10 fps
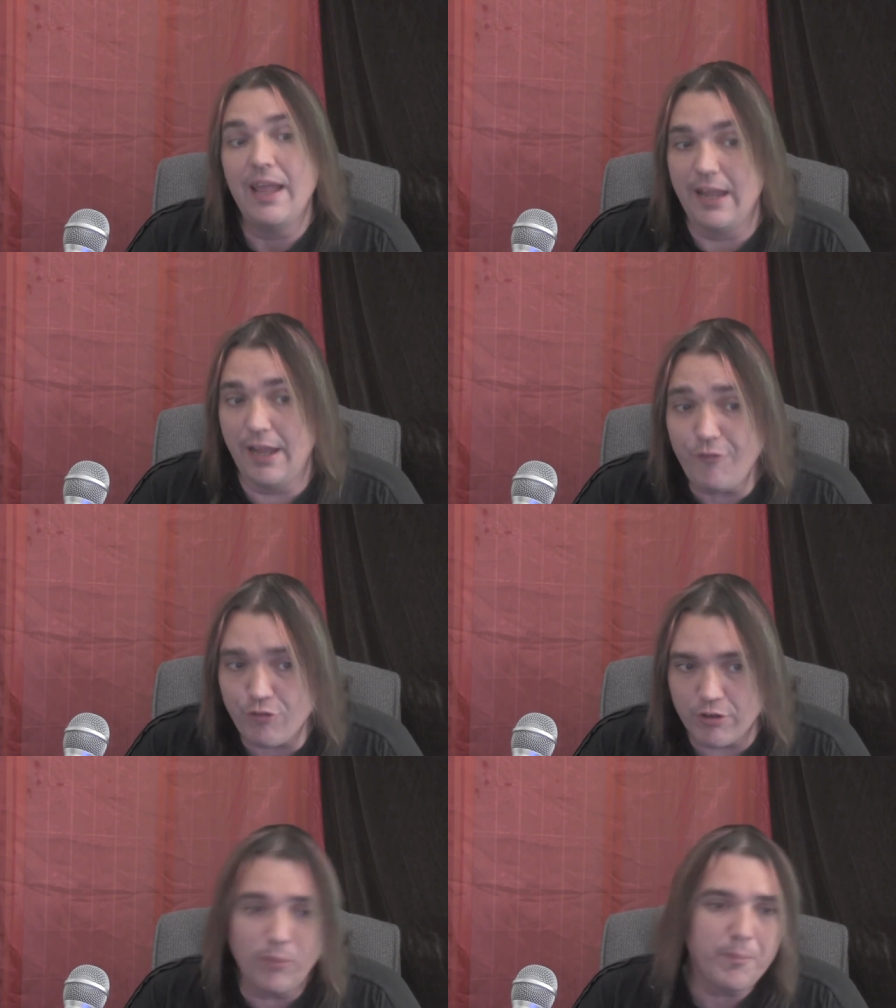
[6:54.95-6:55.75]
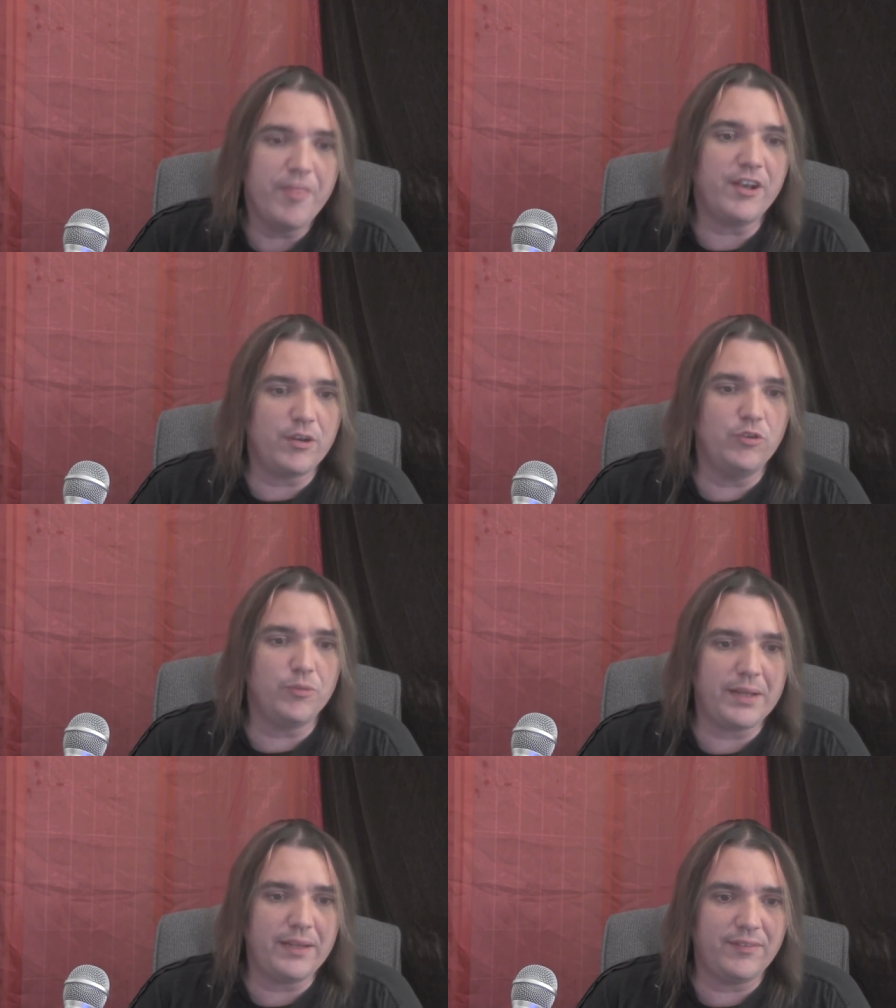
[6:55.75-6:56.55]
If true, the news
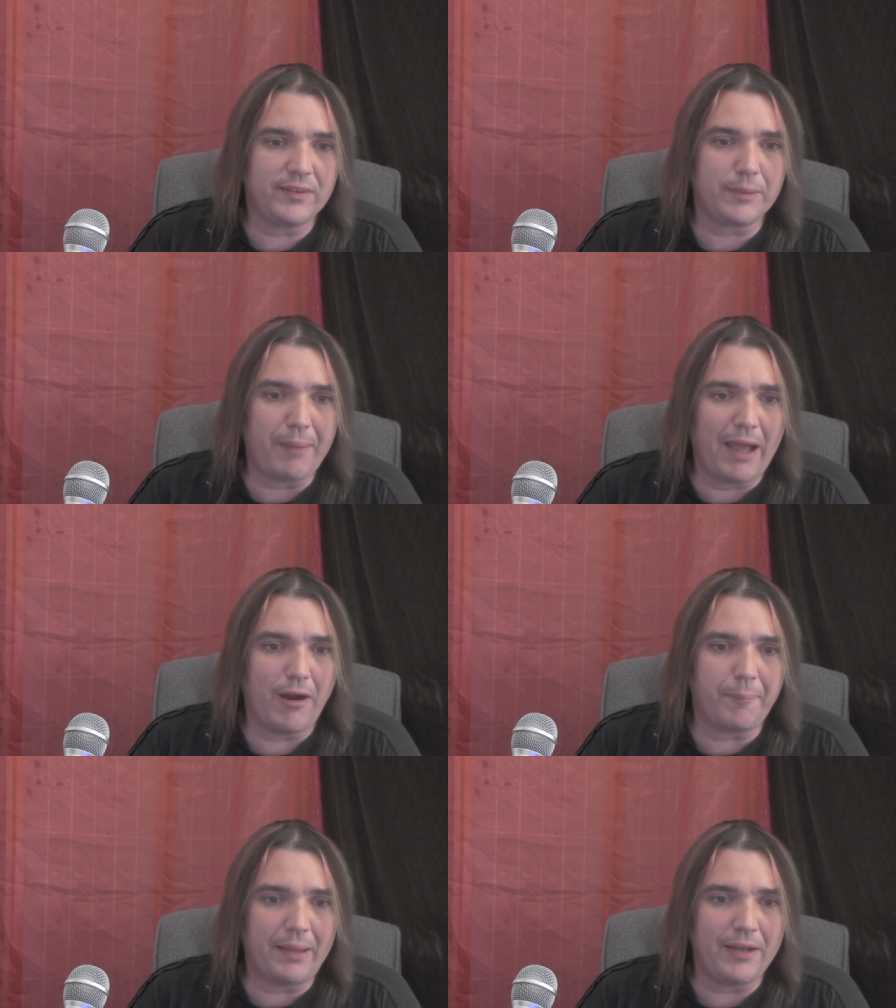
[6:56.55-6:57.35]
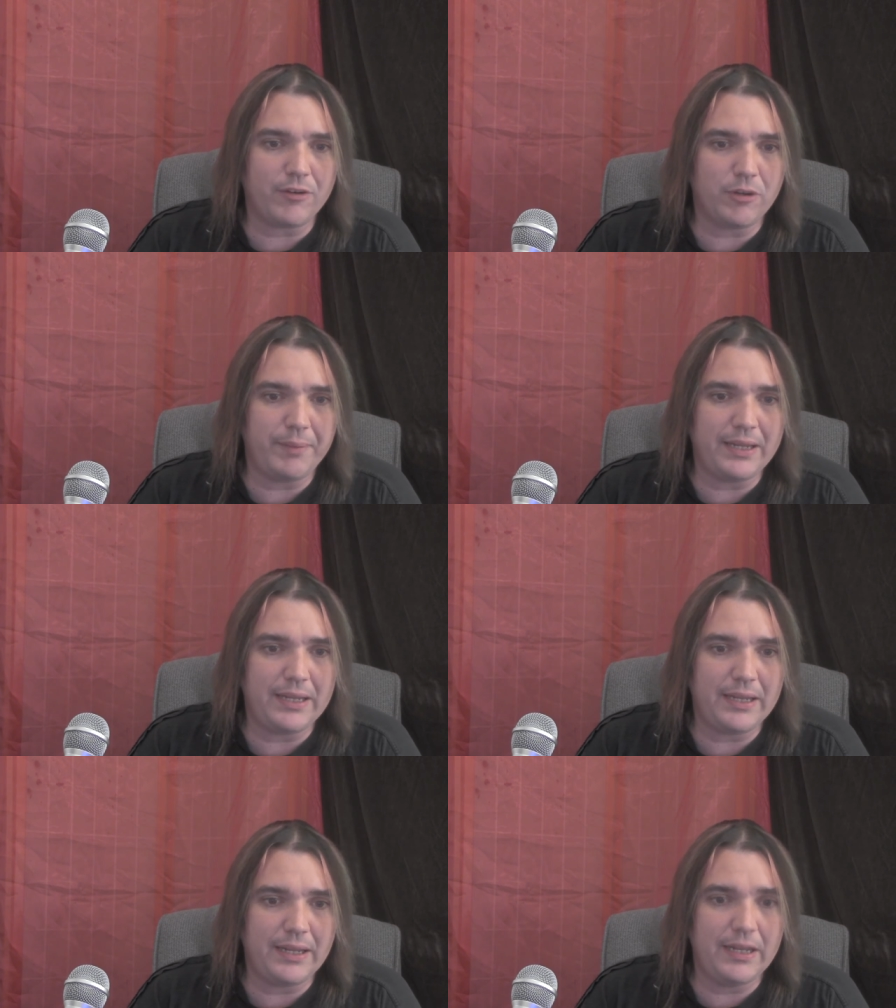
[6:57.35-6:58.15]
means that the power plant could
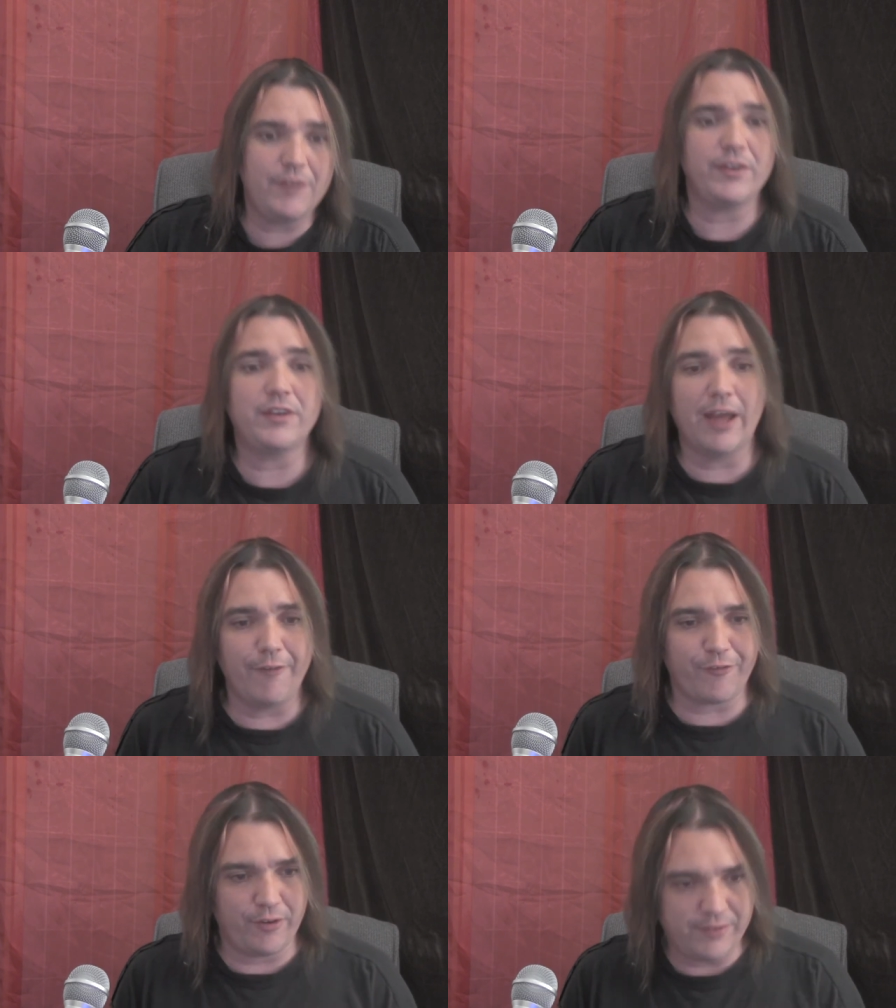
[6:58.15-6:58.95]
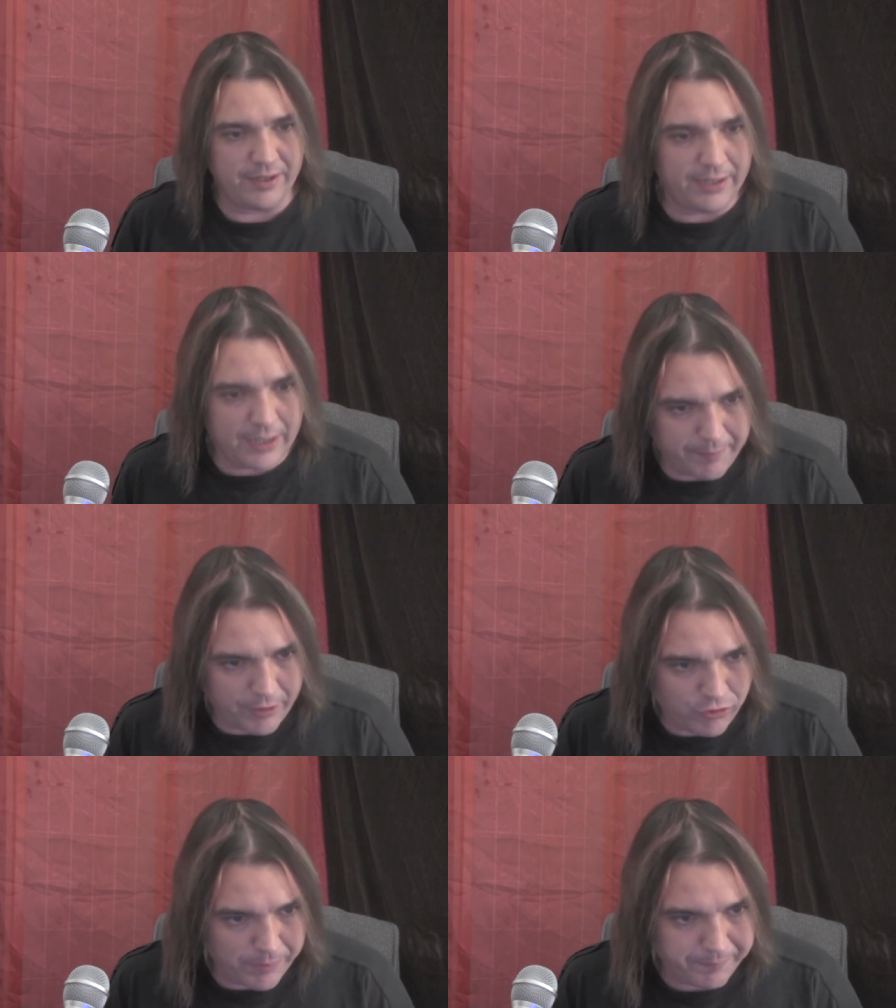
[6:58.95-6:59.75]
be even tougher to
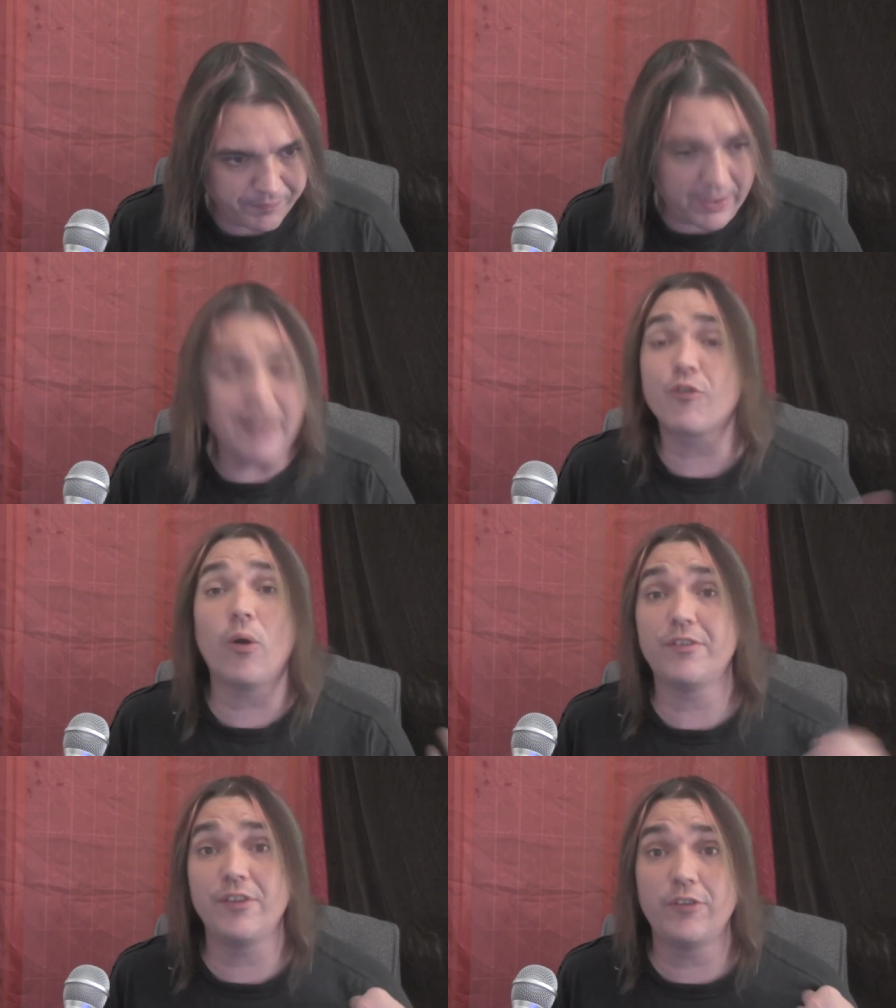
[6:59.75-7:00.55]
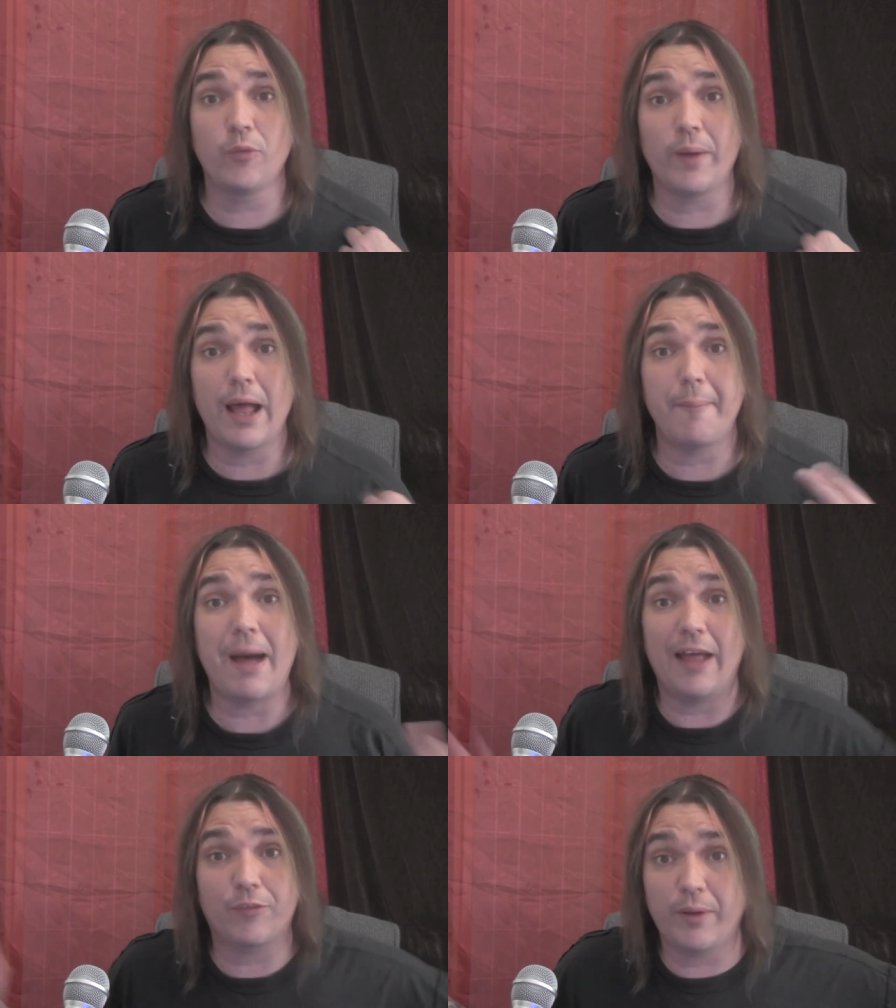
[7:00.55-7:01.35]
decommission. And of course, this is what
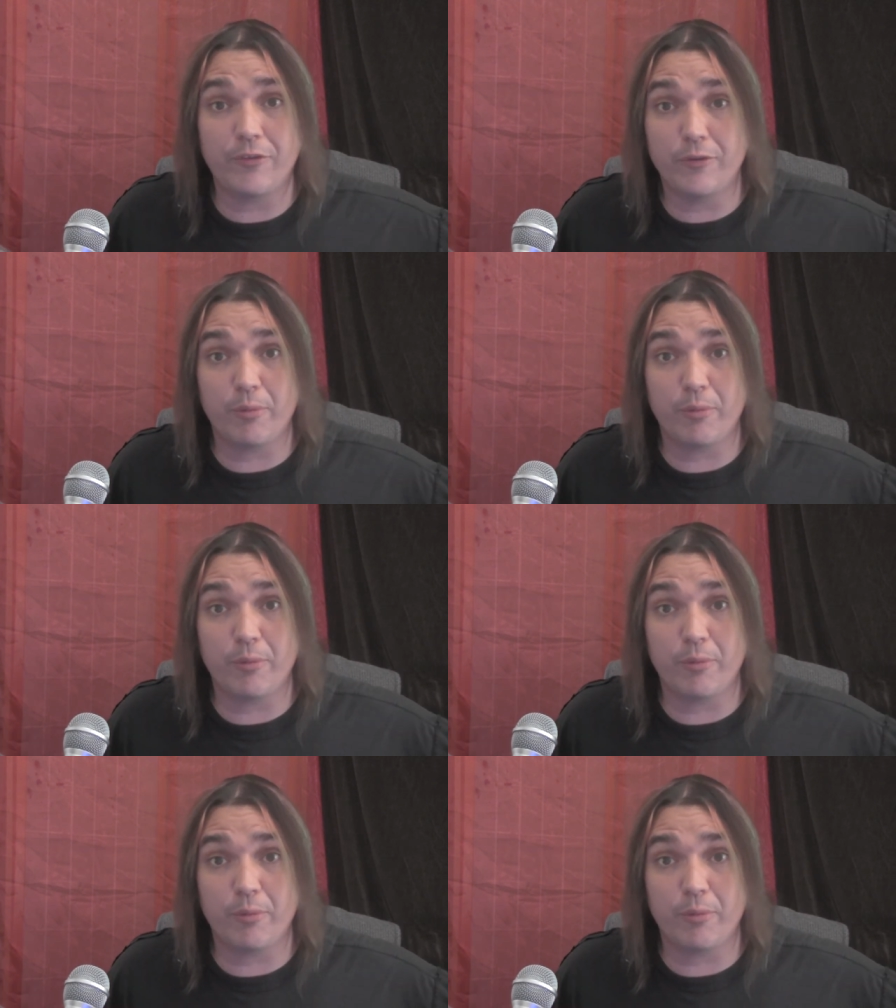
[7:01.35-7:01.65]
Hamas wants to